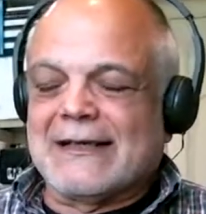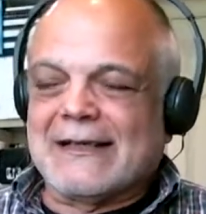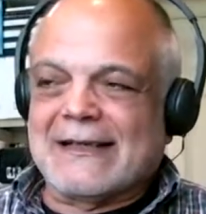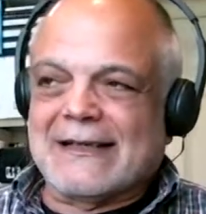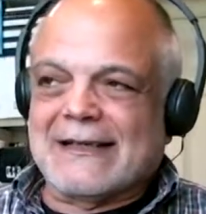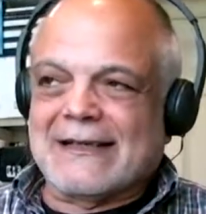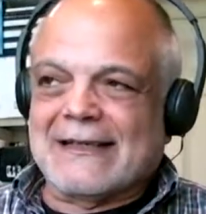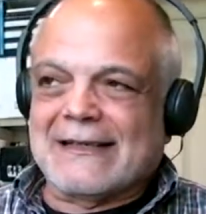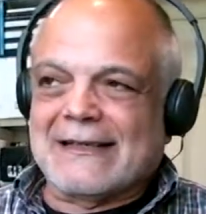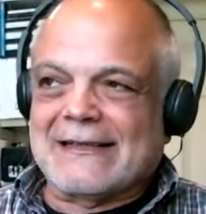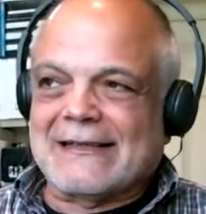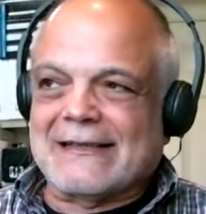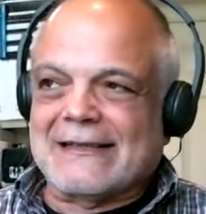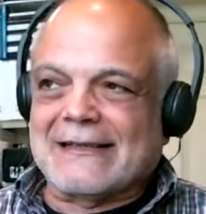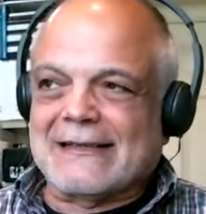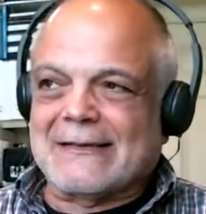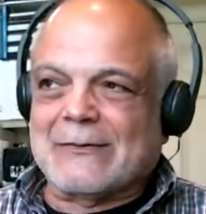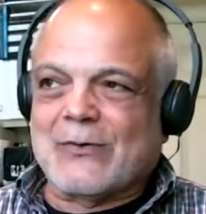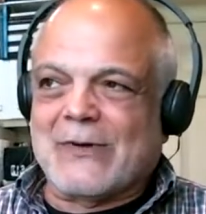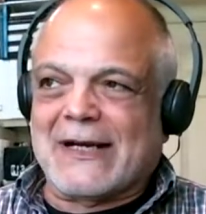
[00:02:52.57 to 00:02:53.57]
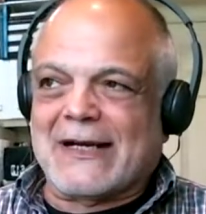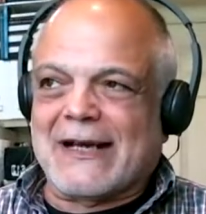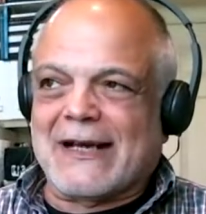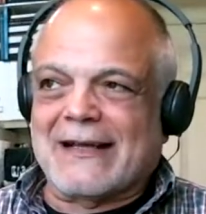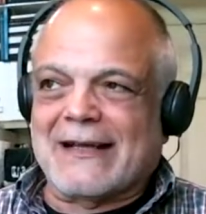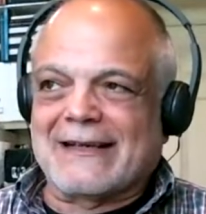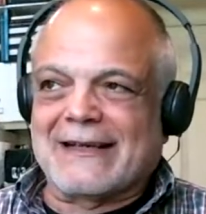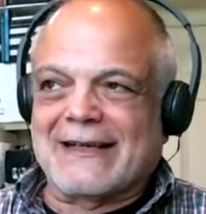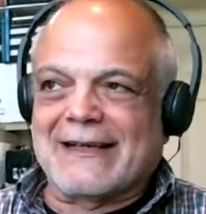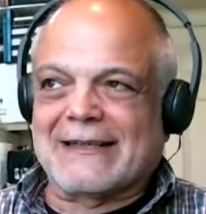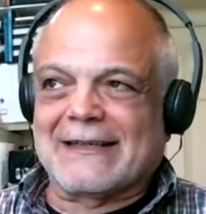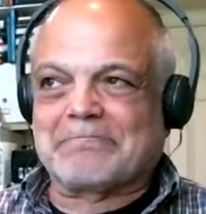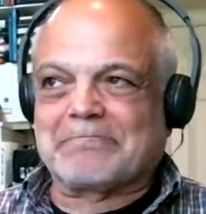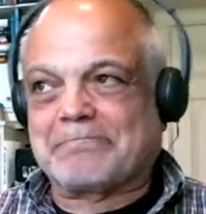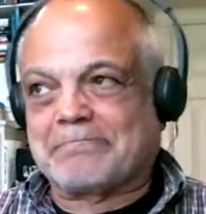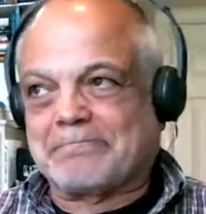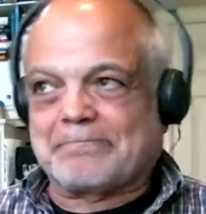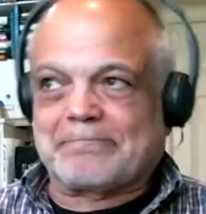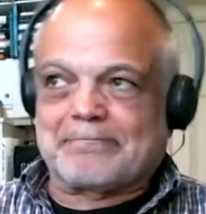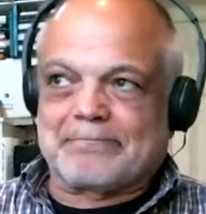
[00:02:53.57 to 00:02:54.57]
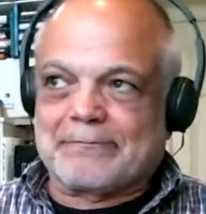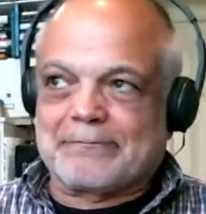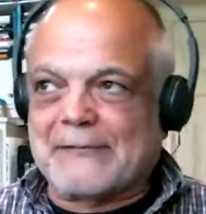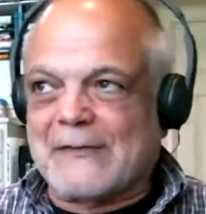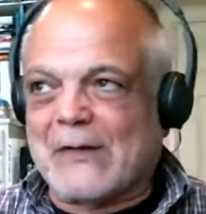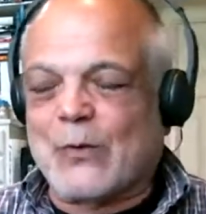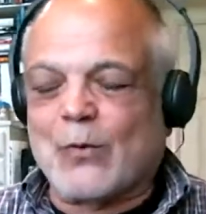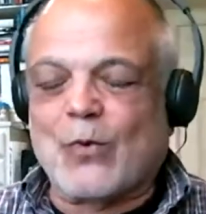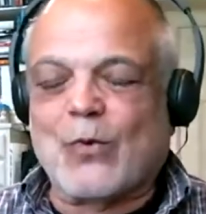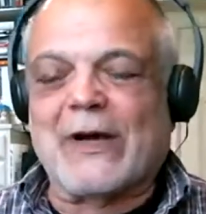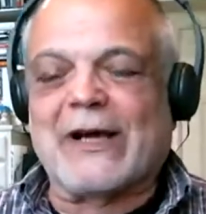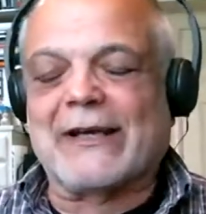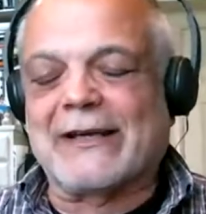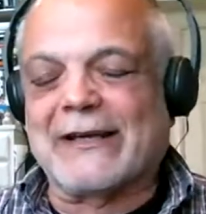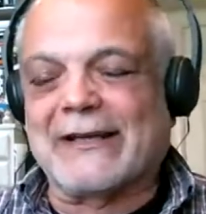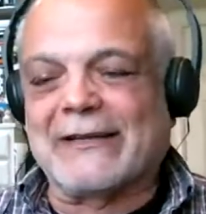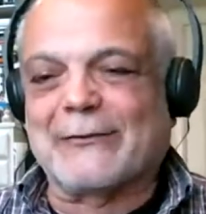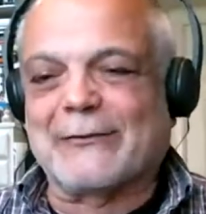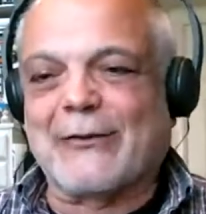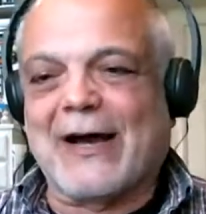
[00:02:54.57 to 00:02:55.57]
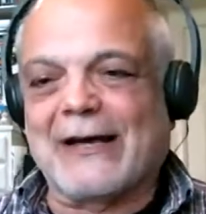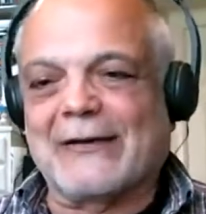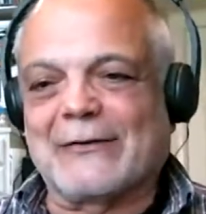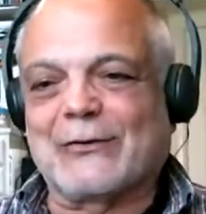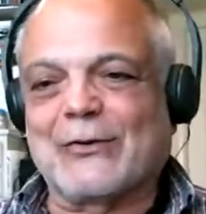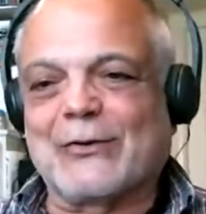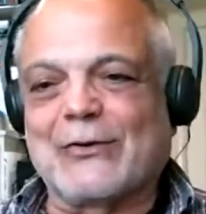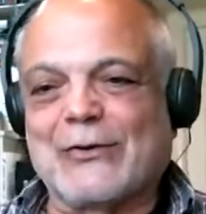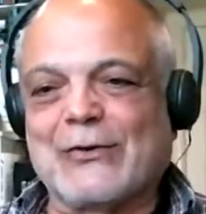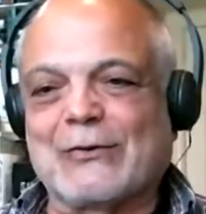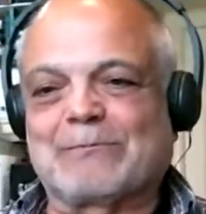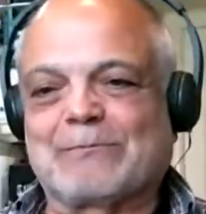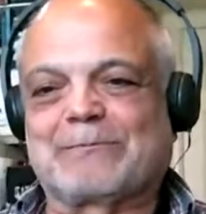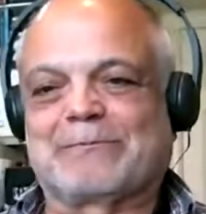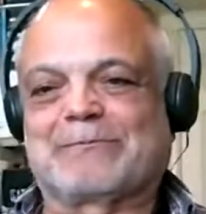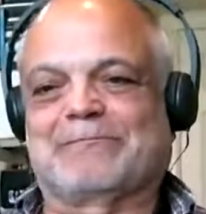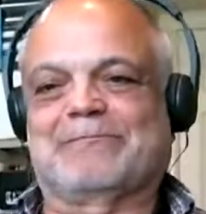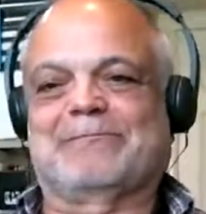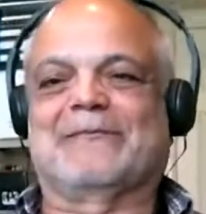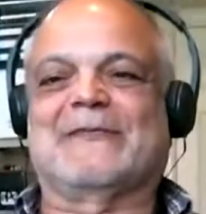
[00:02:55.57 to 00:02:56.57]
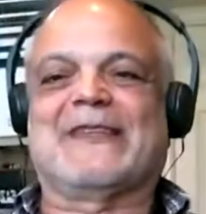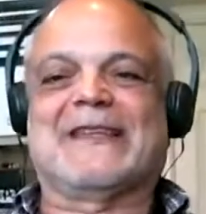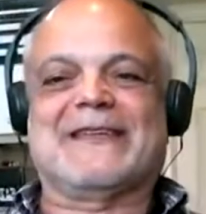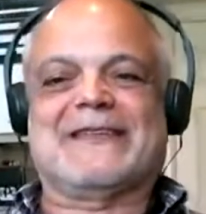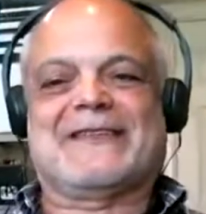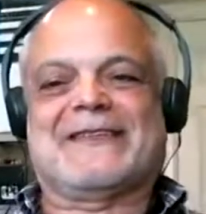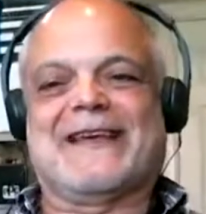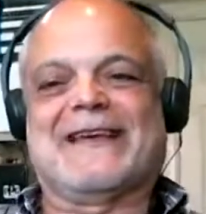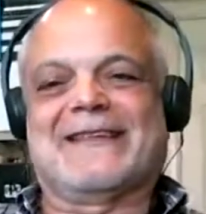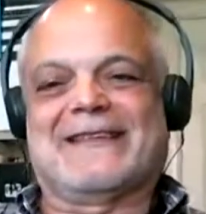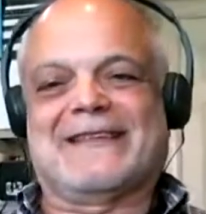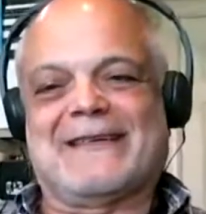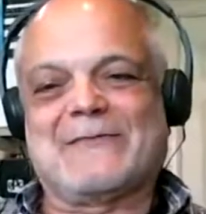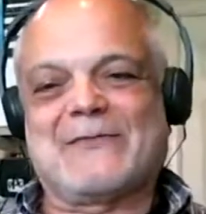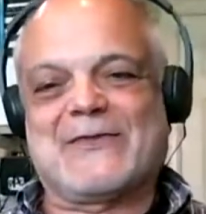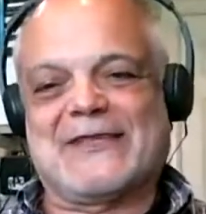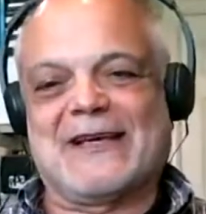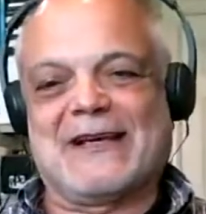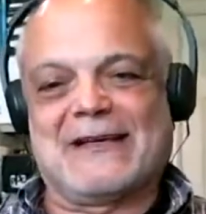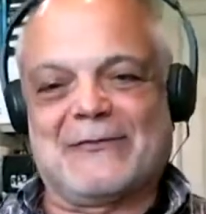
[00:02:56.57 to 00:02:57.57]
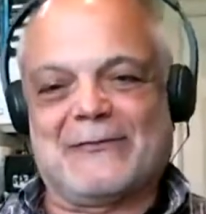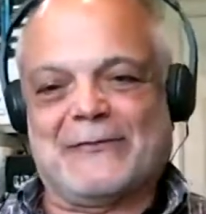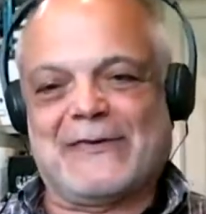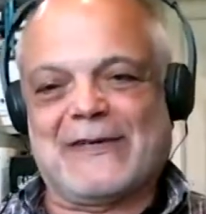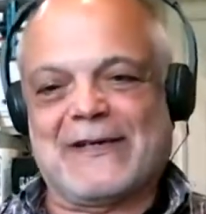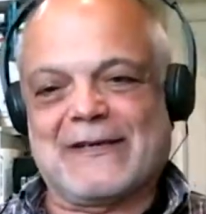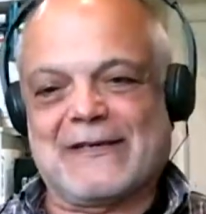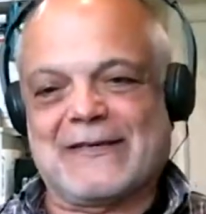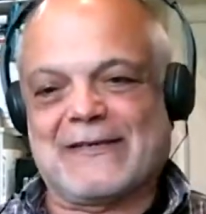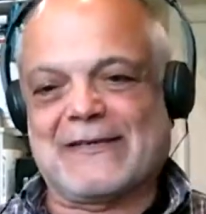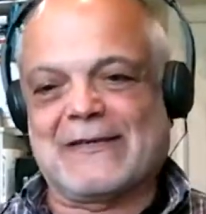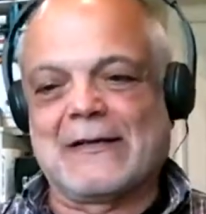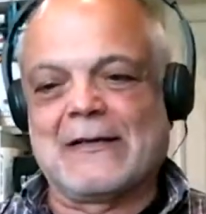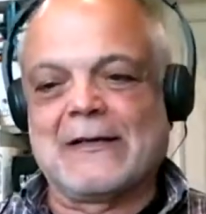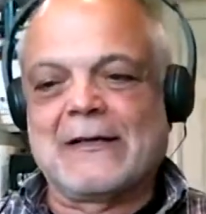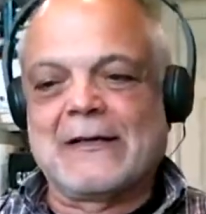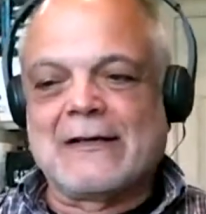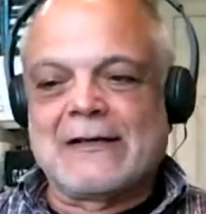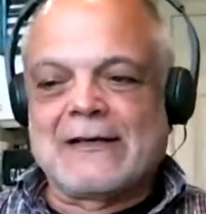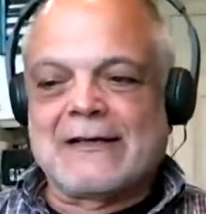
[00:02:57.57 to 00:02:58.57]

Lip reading: one other way he tried to distance himself is